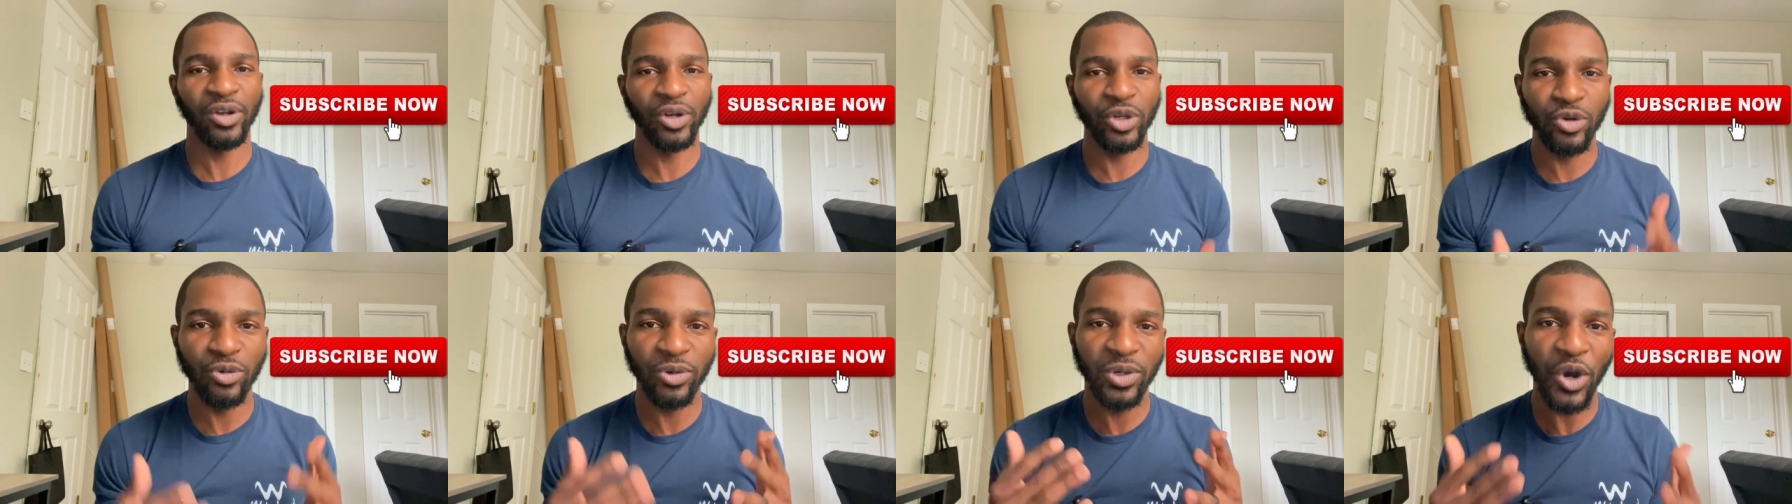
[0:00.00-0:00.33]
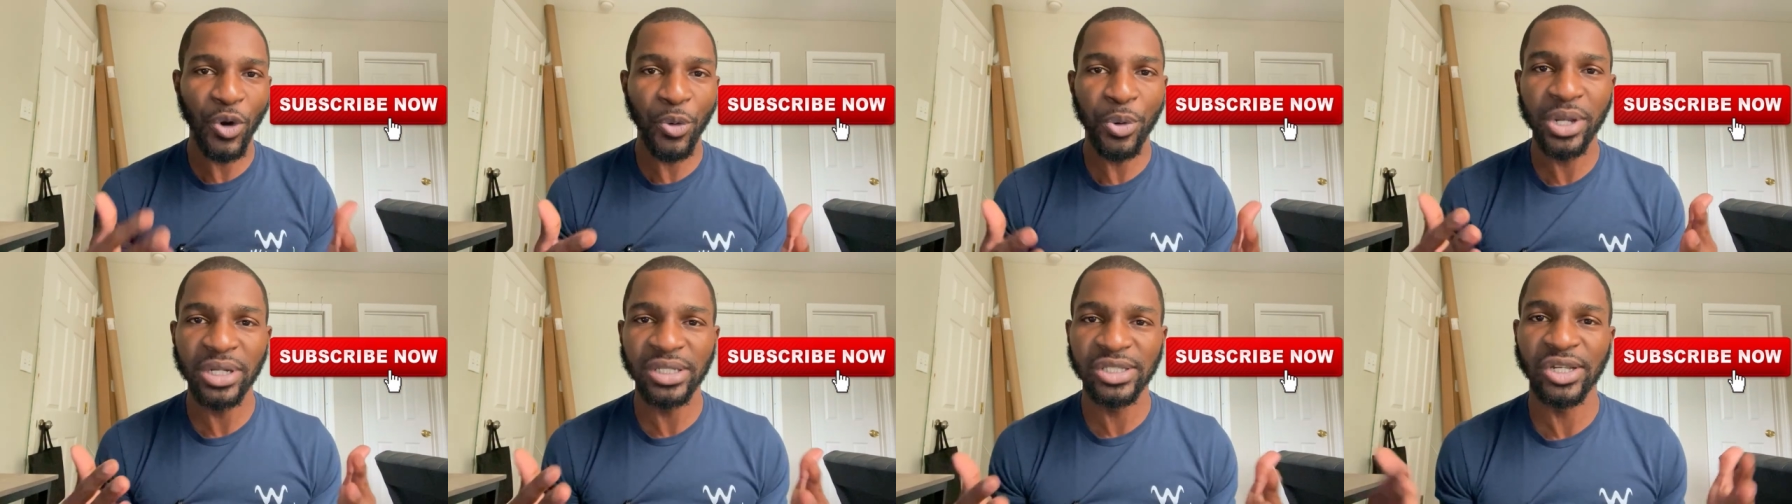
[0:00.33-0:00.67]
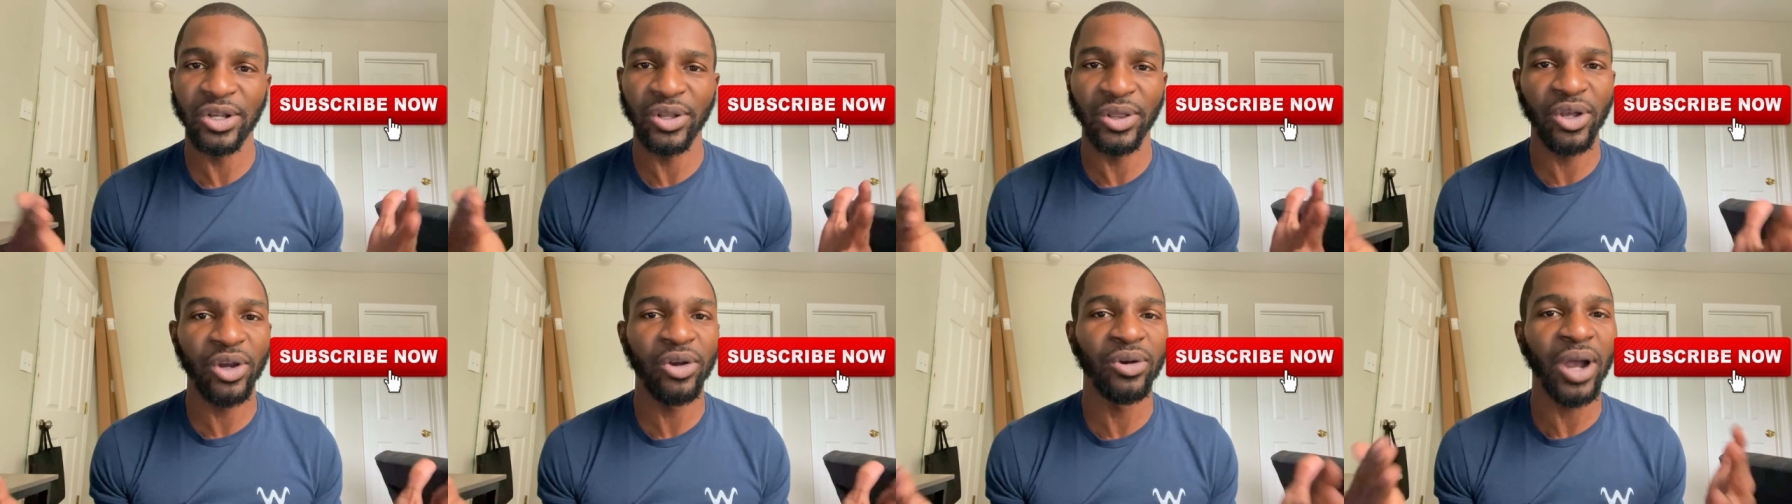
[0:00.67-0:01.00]
You come here to
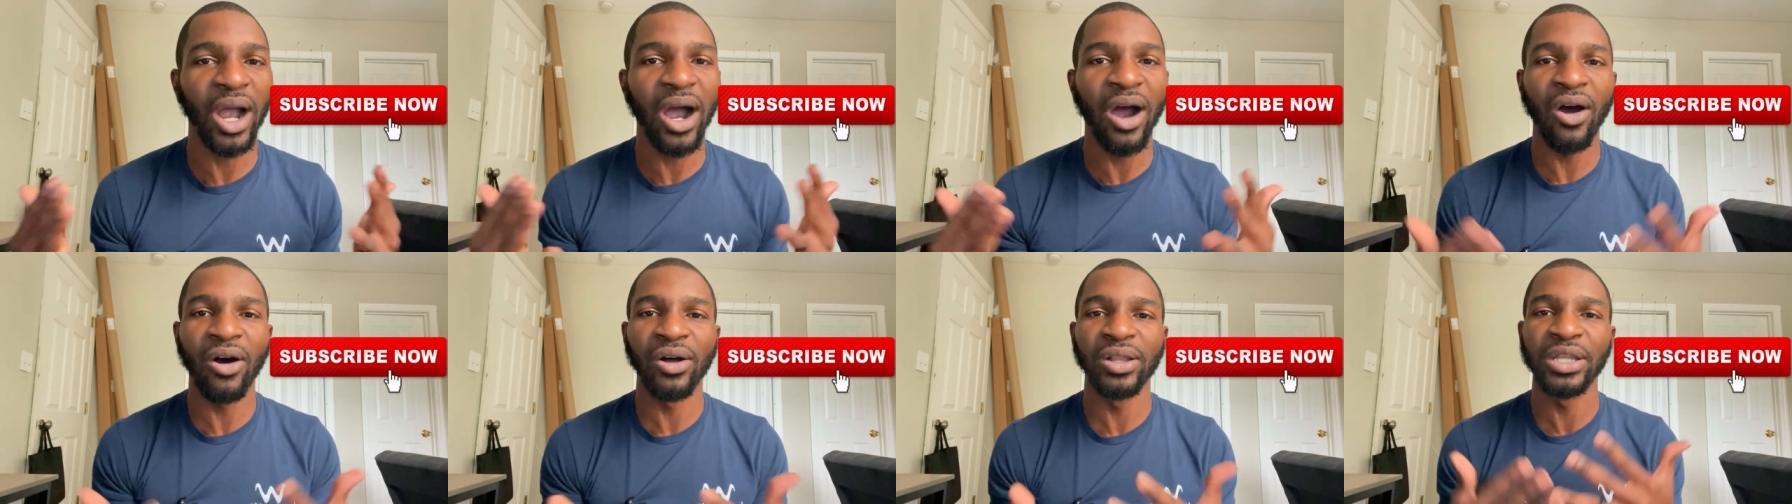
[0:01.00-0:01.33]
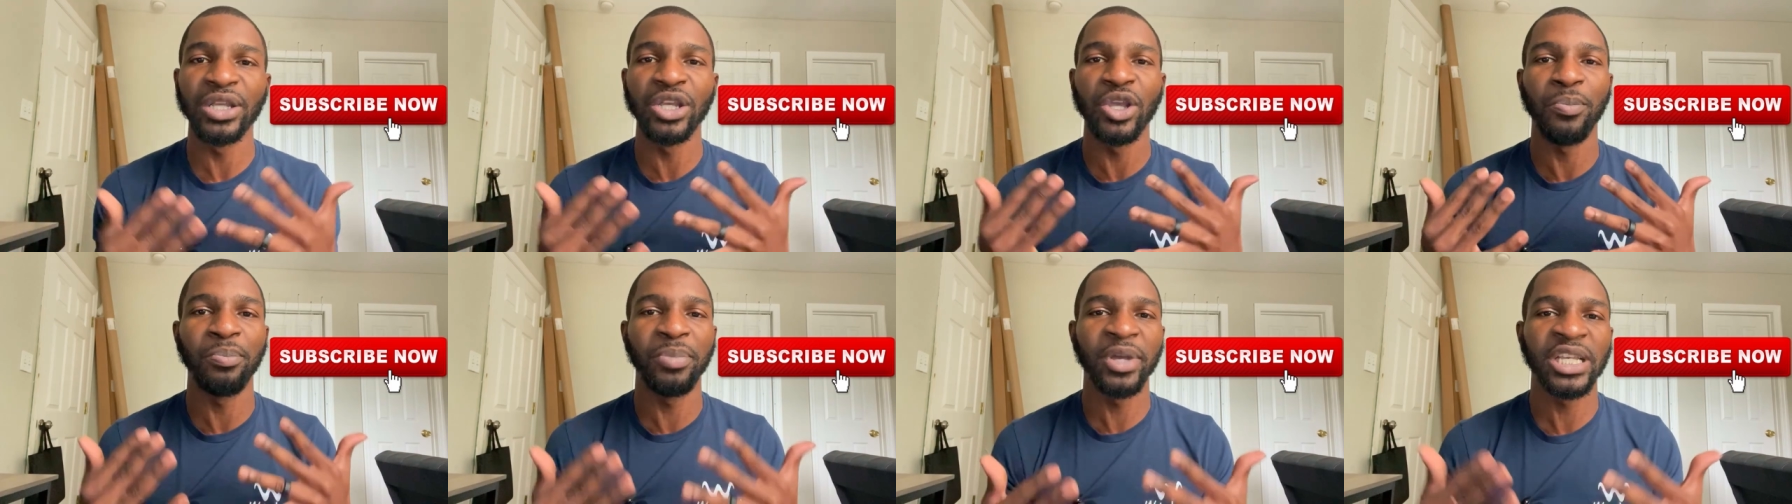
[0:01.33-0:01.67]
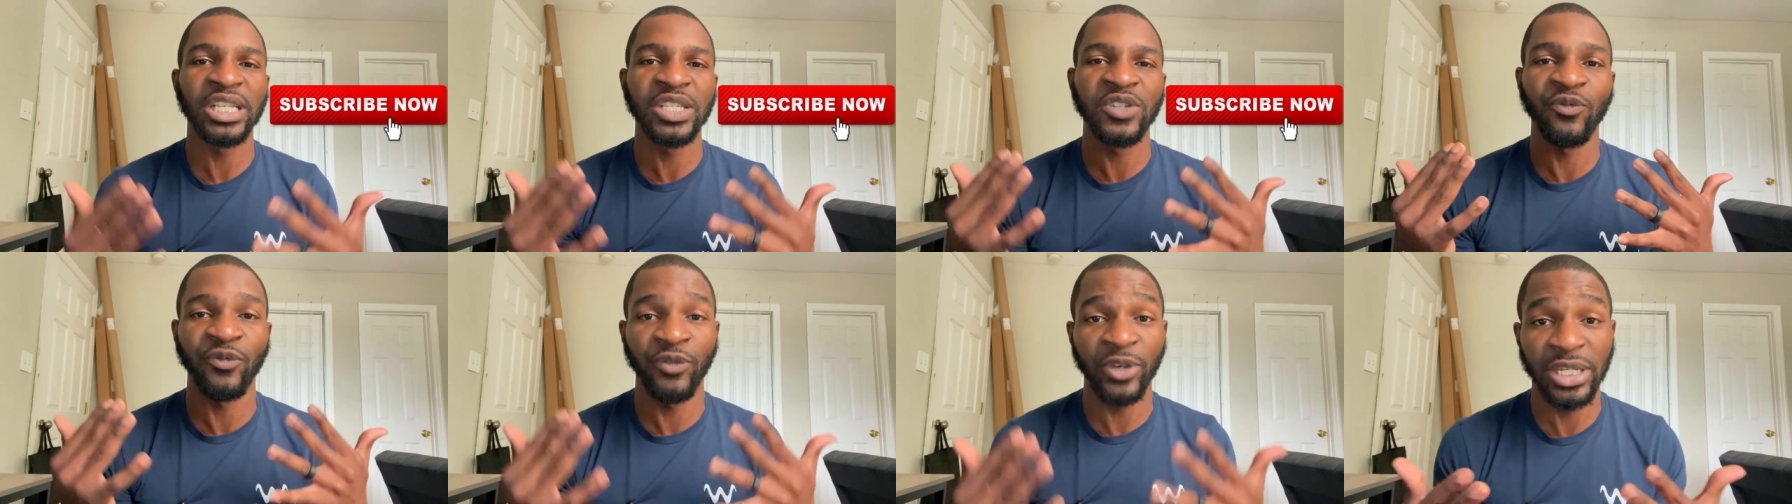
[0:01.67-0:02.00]
learn all of your
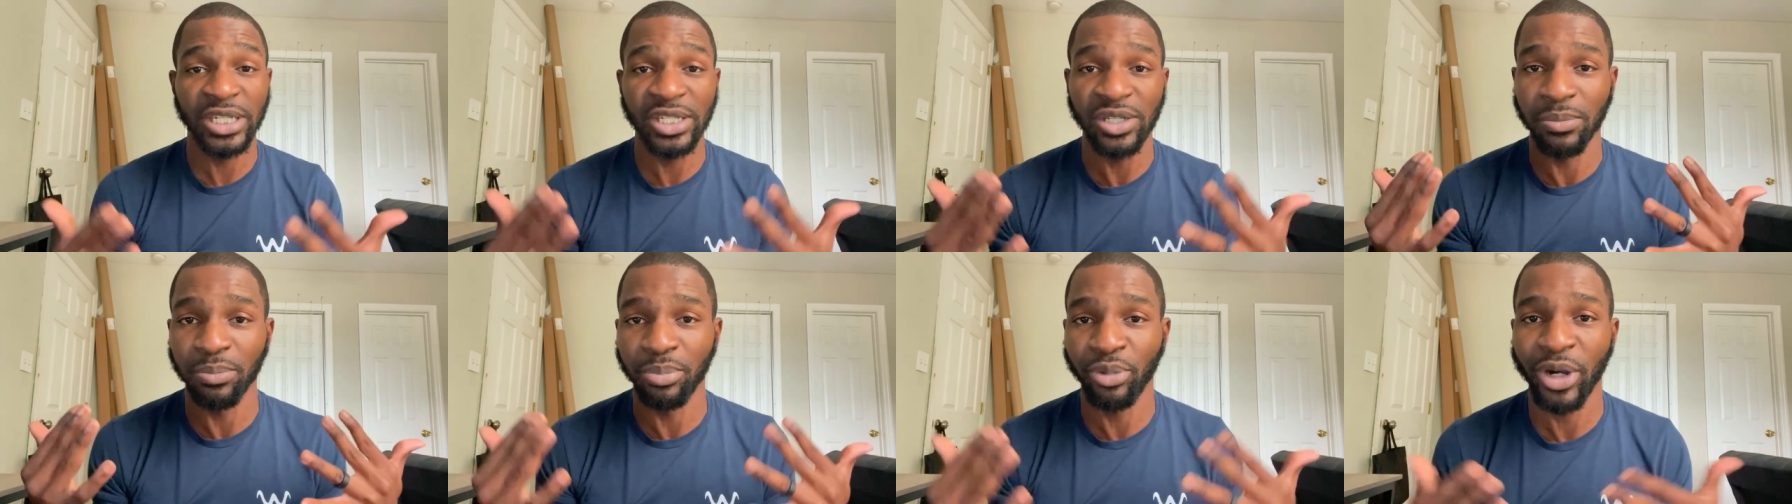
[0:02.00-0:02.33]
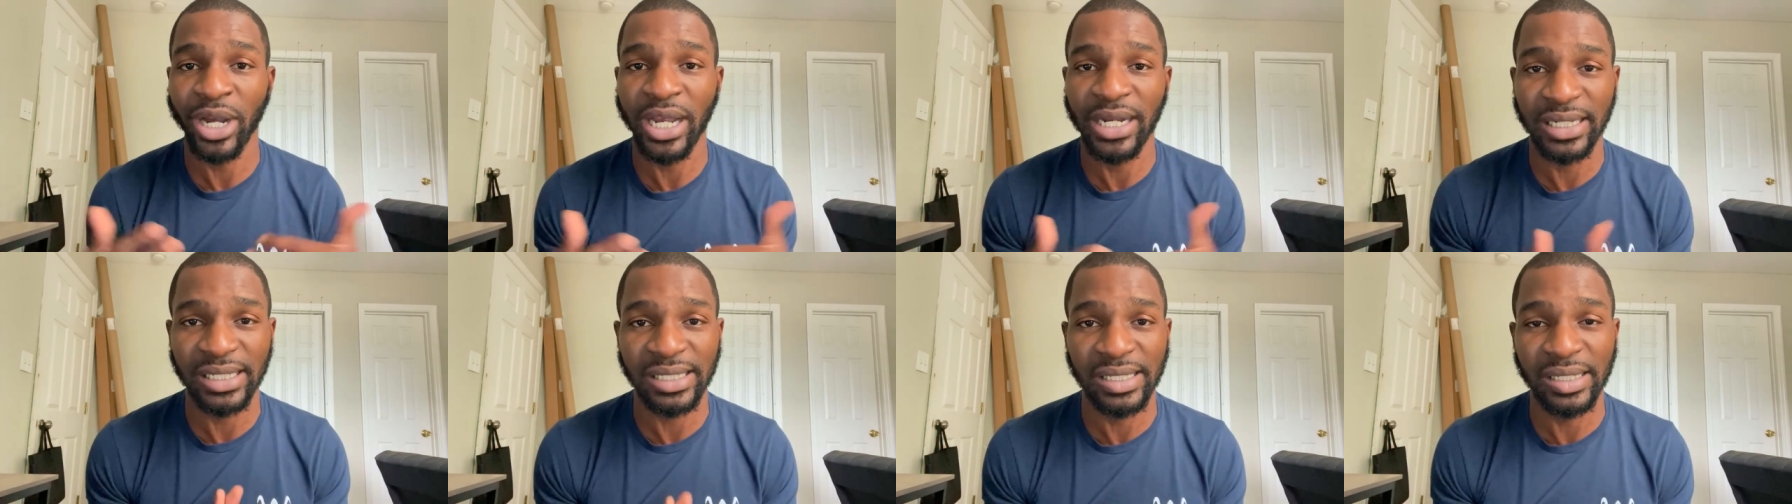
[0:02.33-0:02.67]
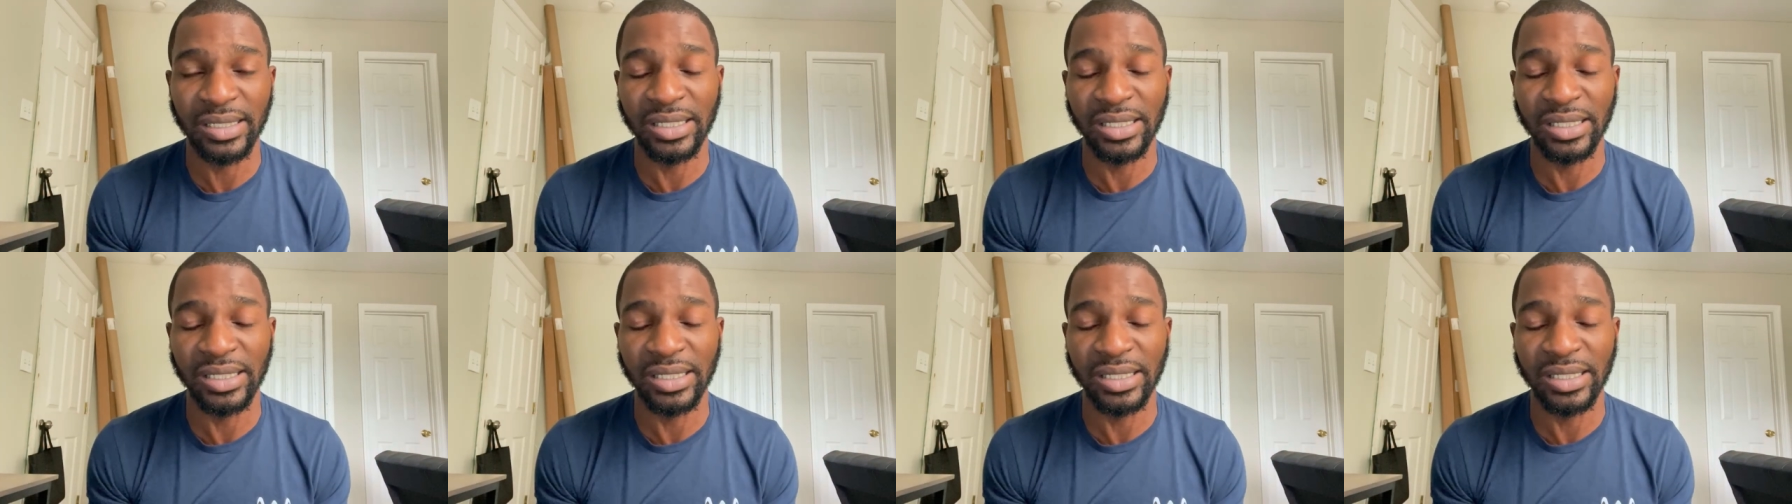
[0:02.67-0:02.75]
best fishing practices.